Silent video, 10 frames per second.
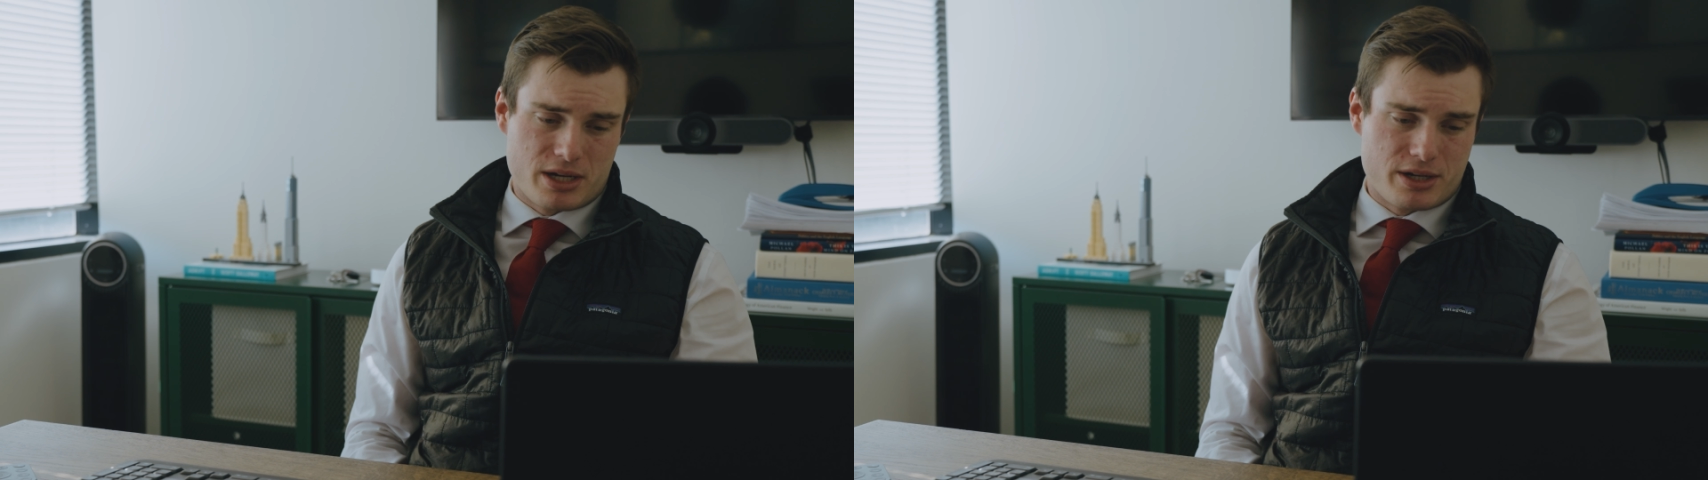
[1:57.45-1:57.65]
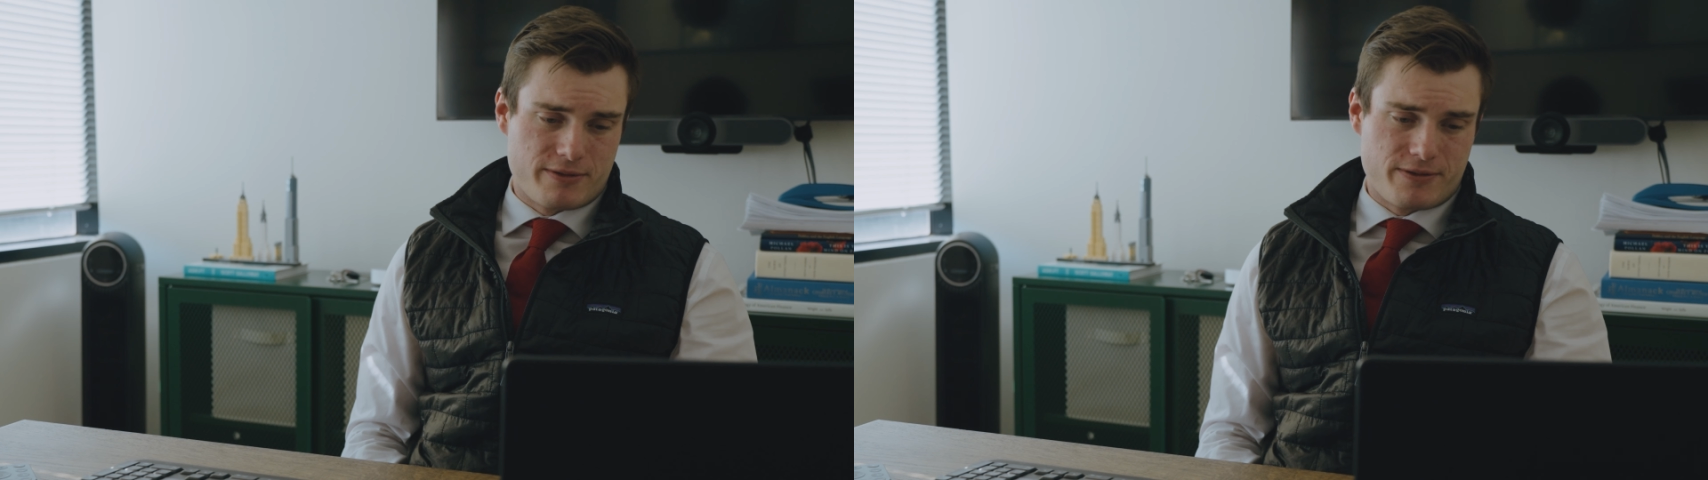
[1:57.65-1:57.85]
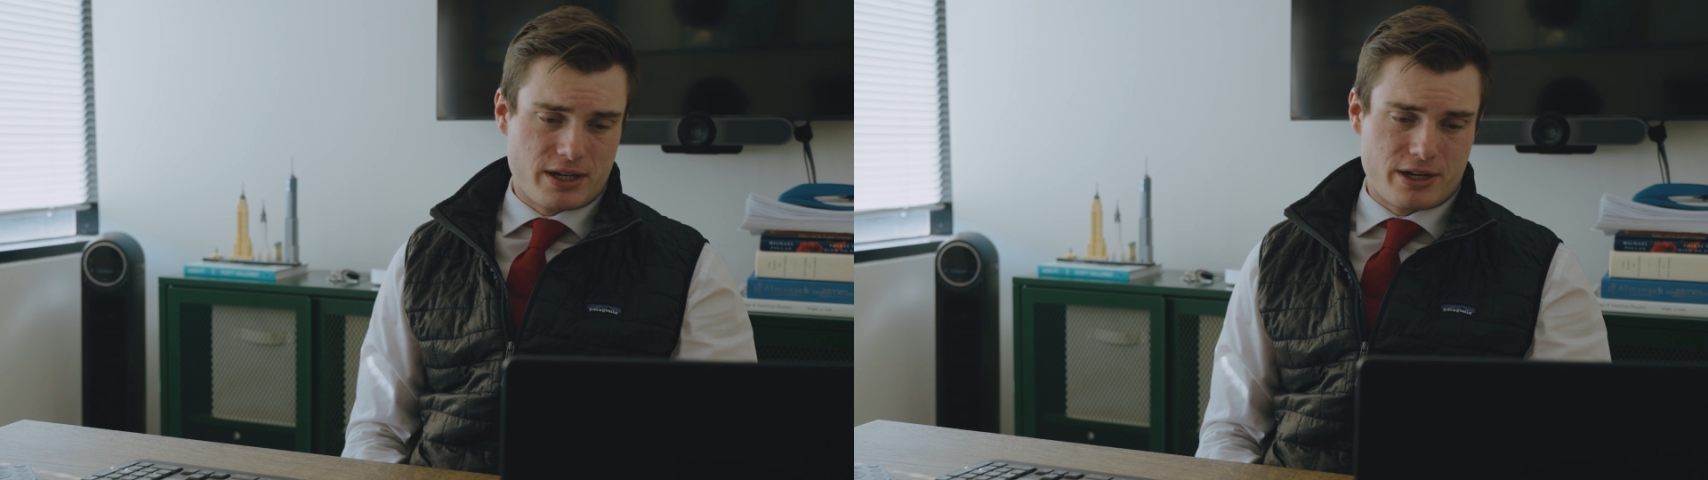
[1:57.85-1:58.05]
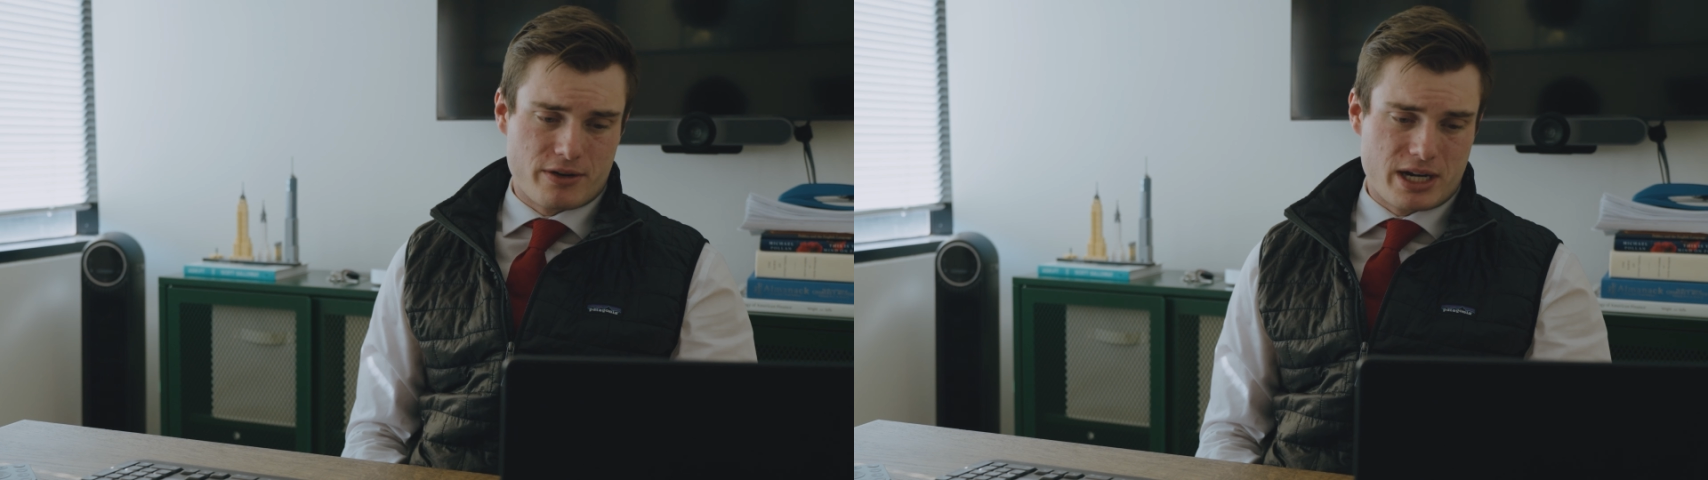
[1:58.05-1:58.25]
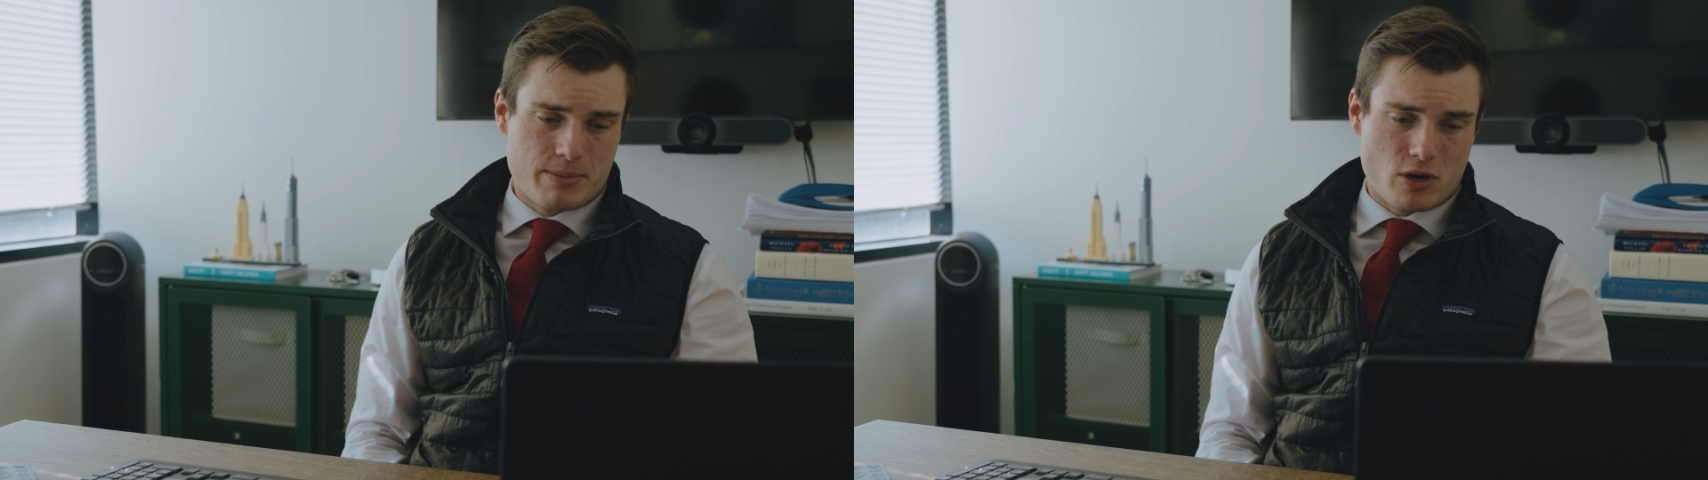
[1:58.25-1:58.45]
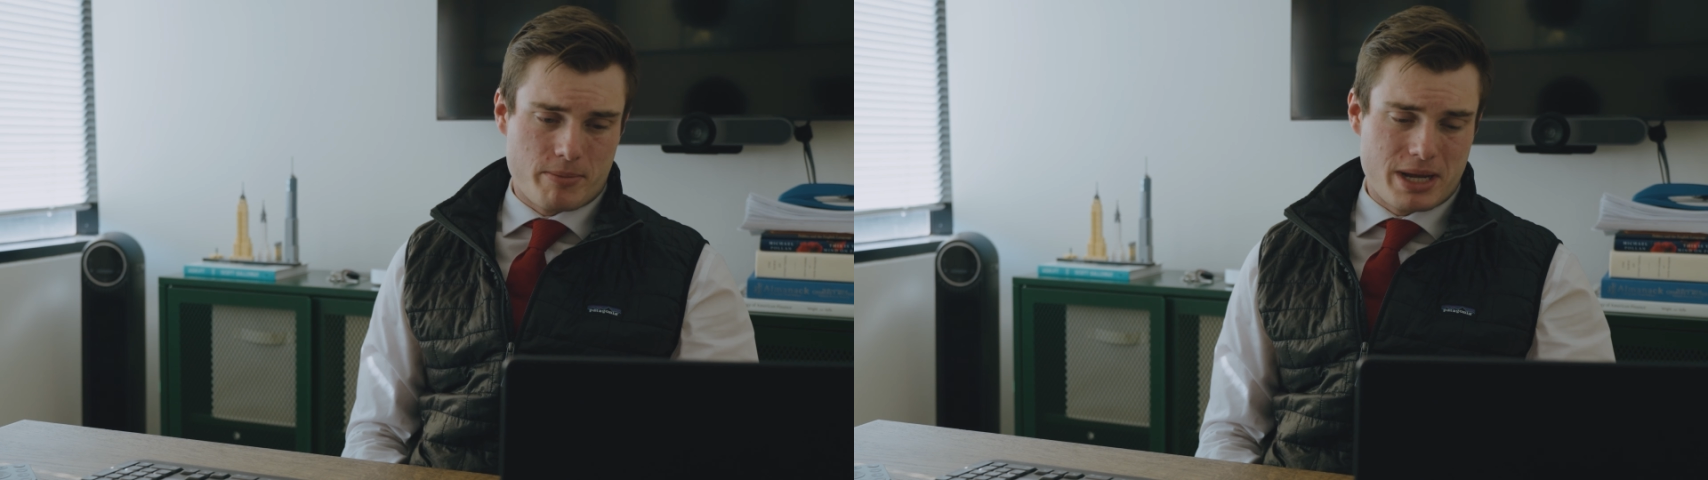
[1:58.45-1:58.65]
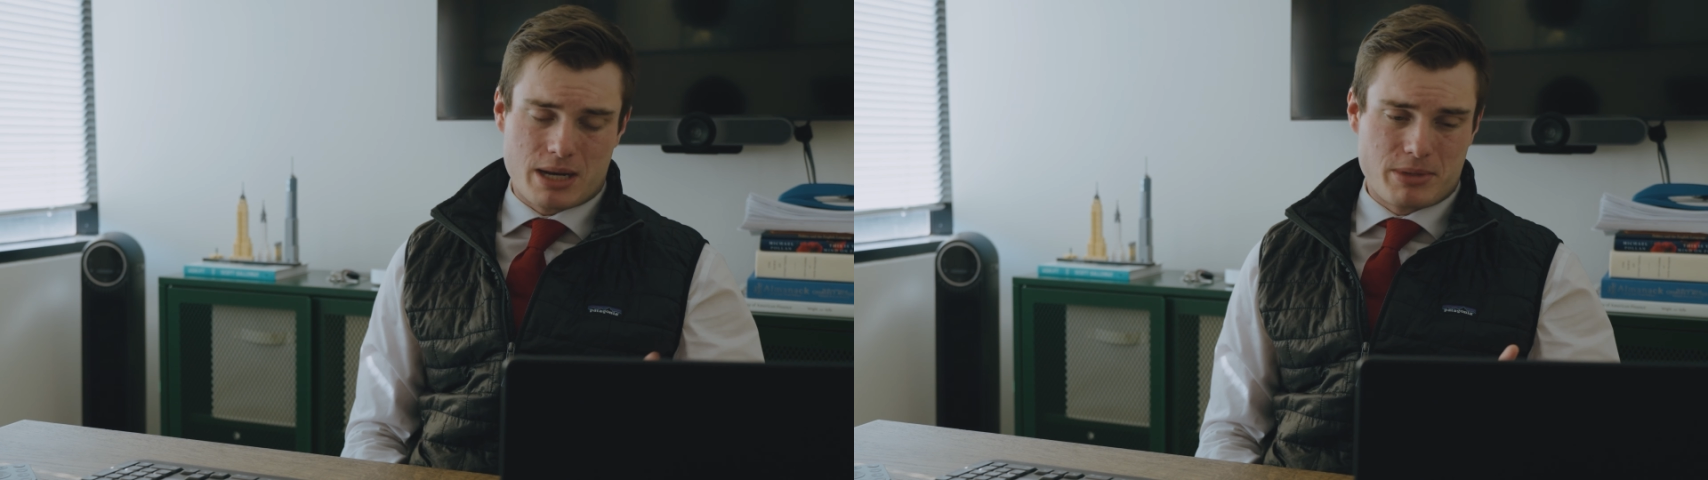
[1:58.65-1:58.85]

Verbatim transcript: a good fit here anymore, man.